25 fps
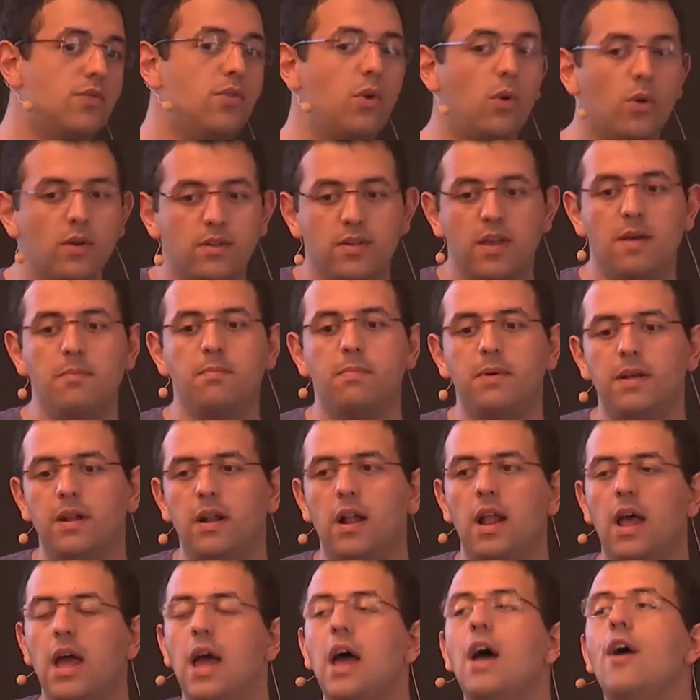For example,
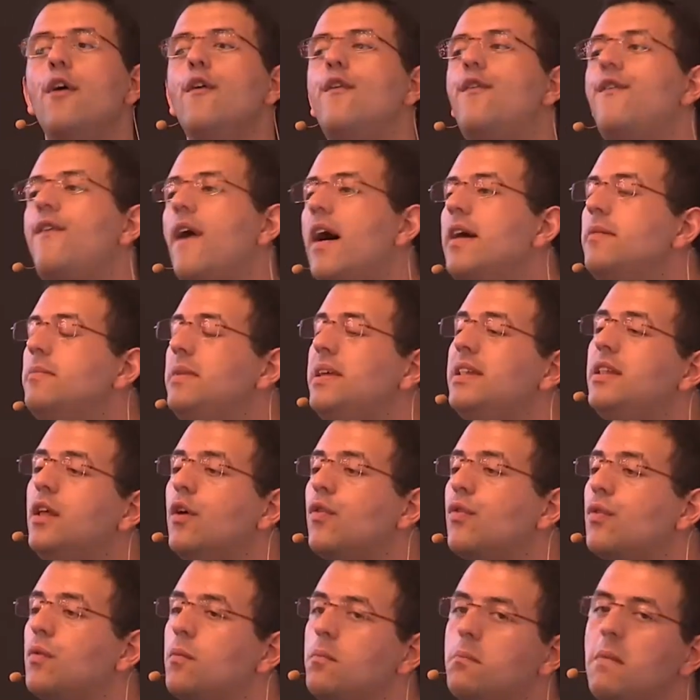find me
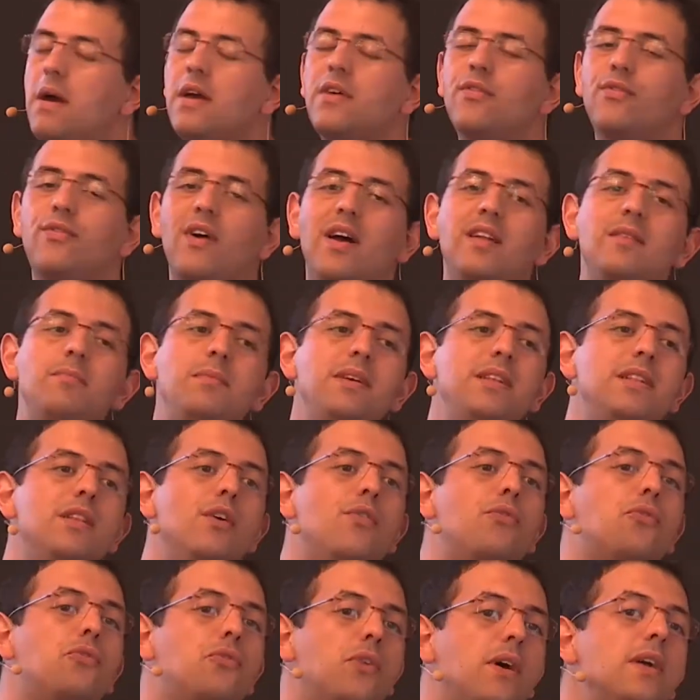
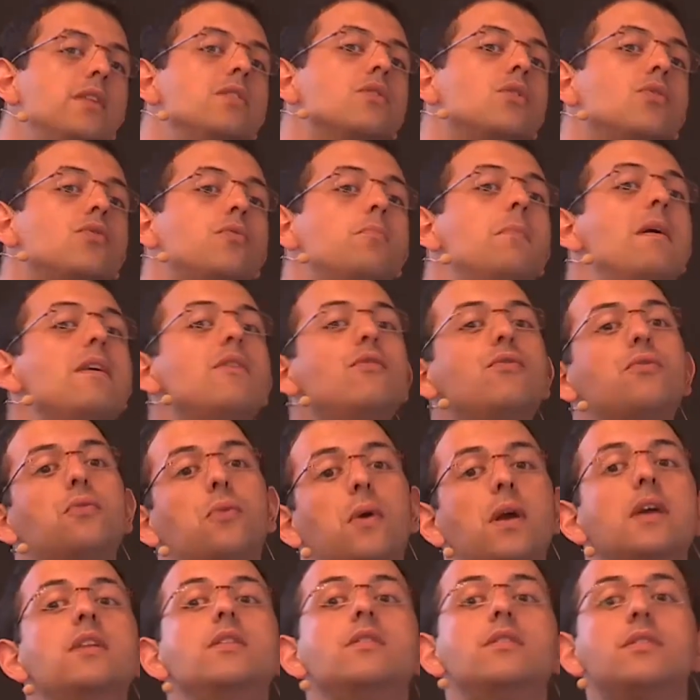the friends of my
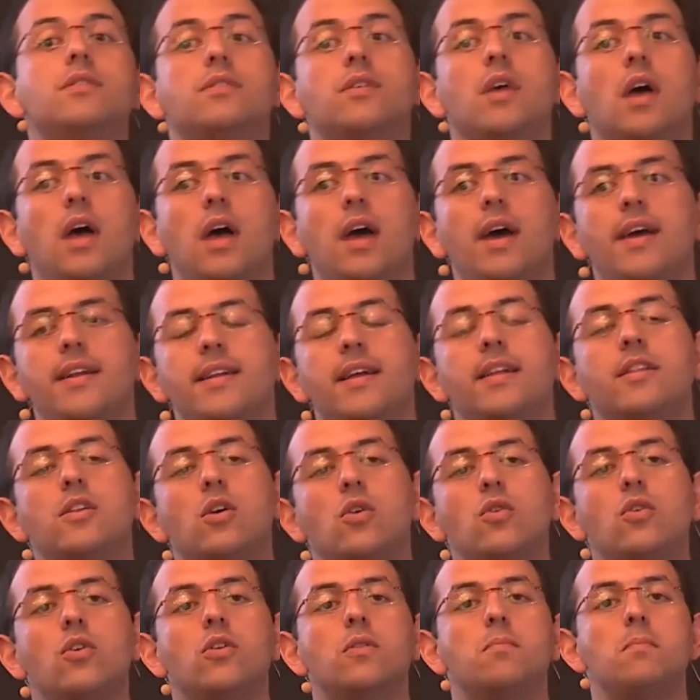friends that
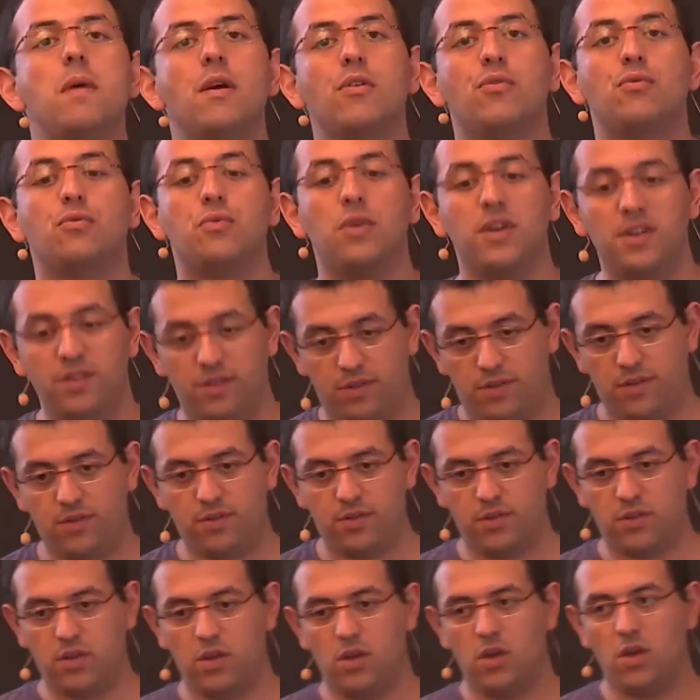are not my
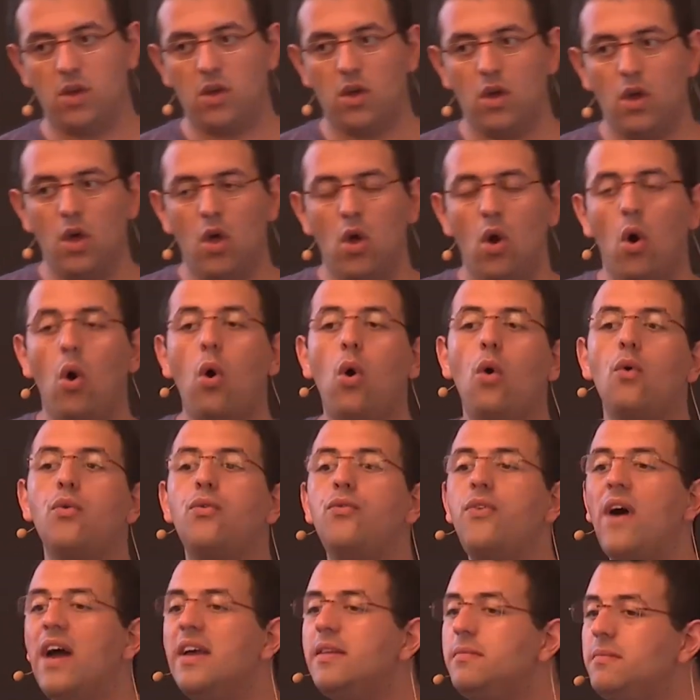friends, or
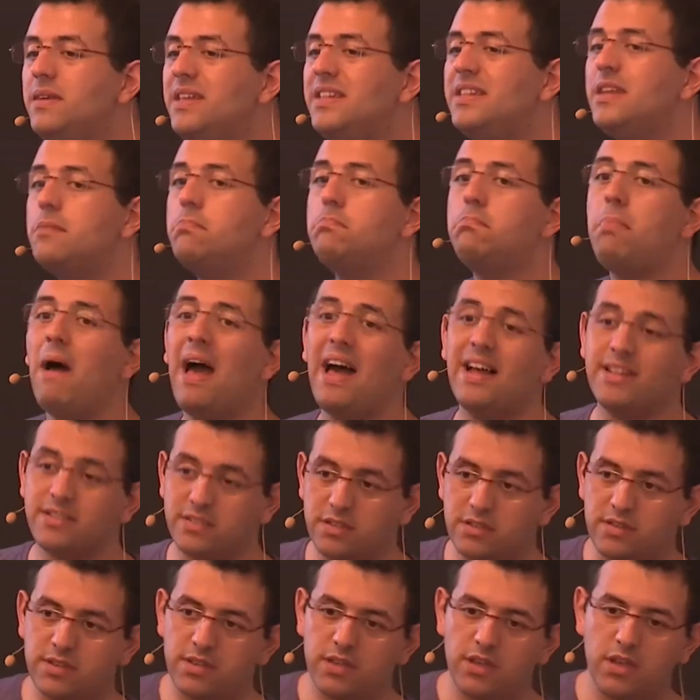find me the
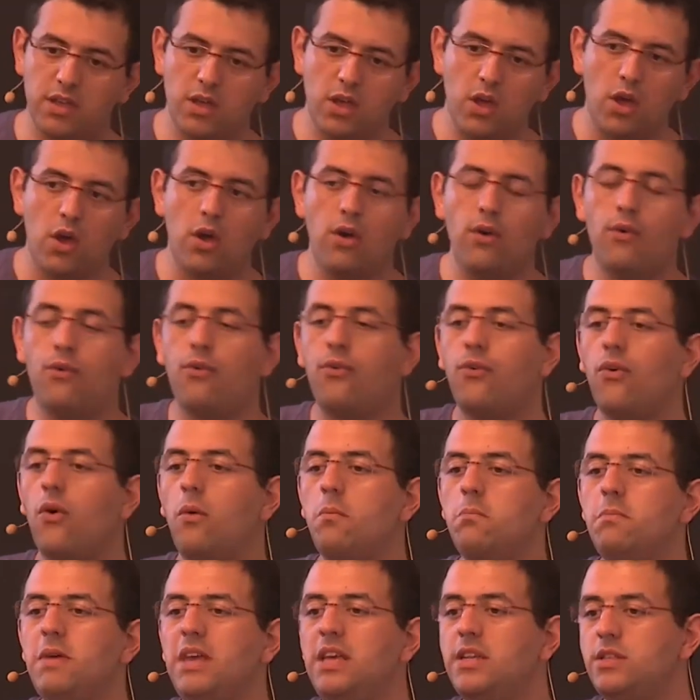path
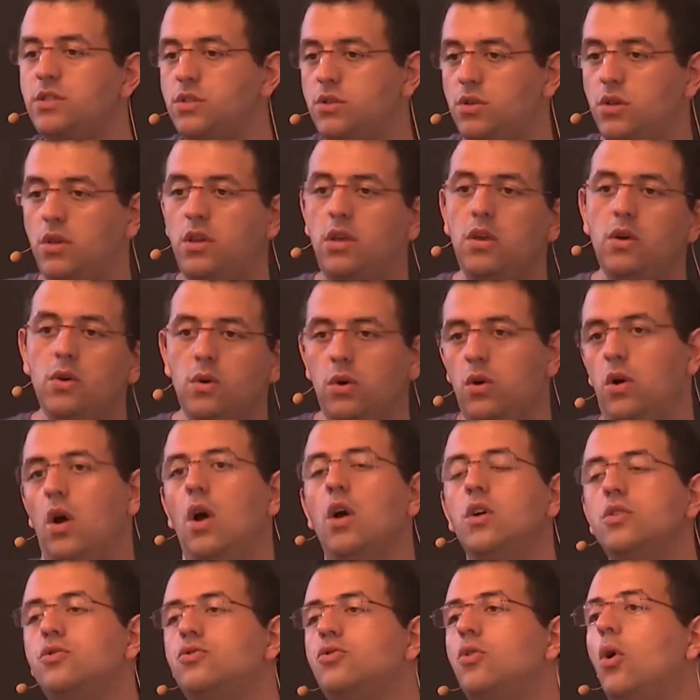from me to you
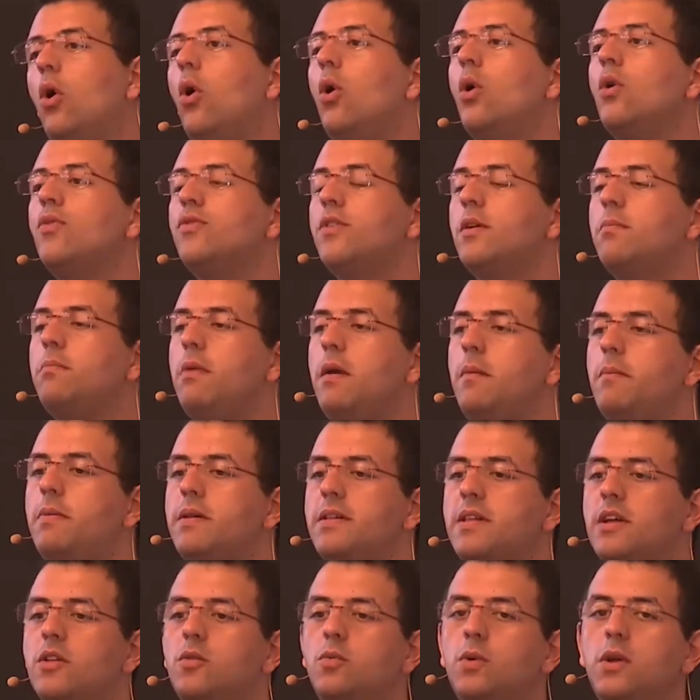through all of the
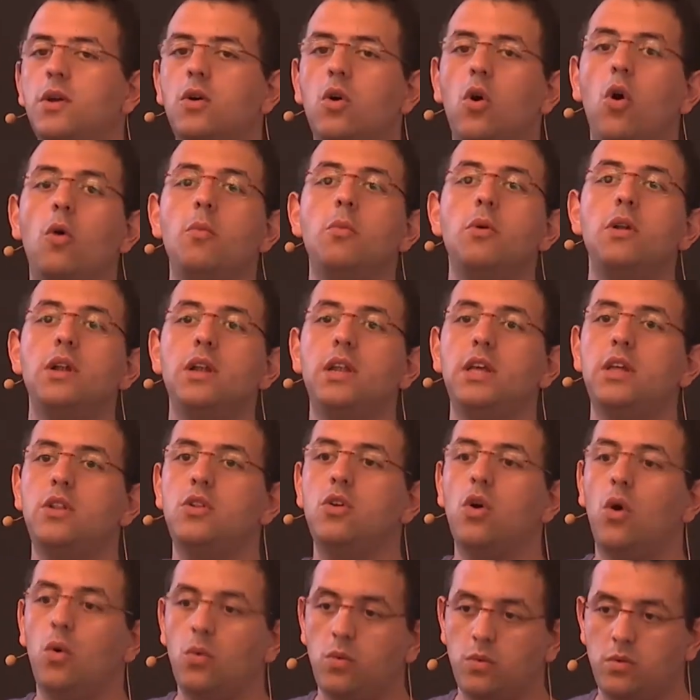people that we commonly
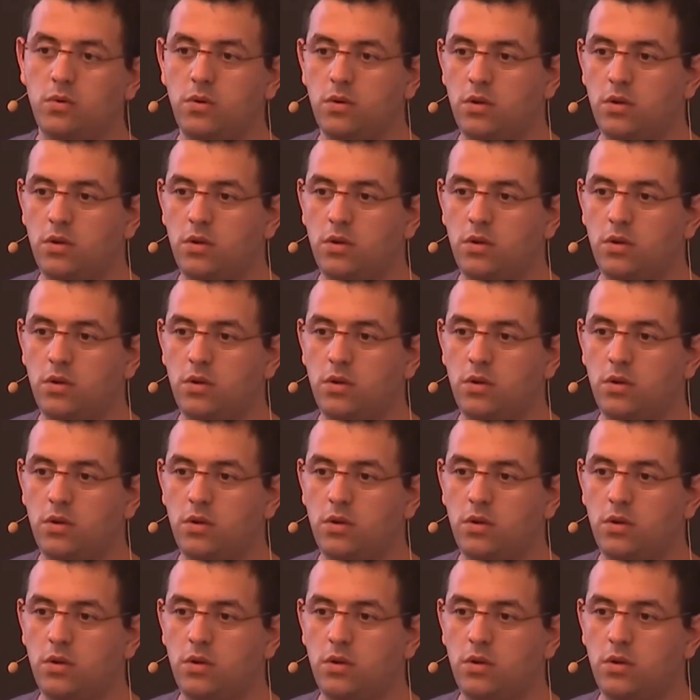know.